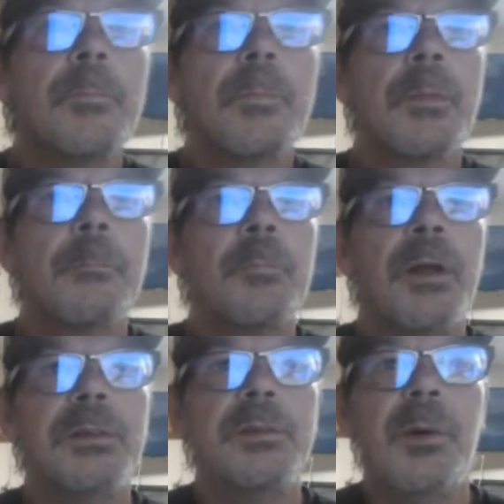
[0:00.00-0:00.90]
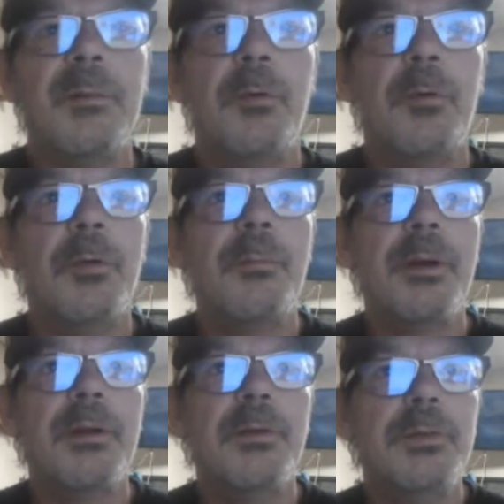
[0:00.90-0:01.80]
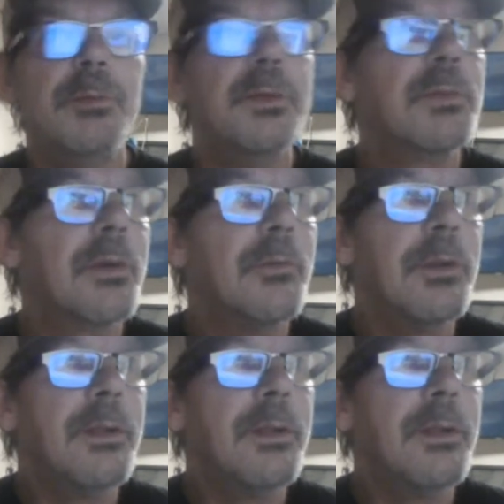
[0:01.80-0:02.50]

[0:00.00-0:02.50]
probably pull it up on YouTube just so I can read comments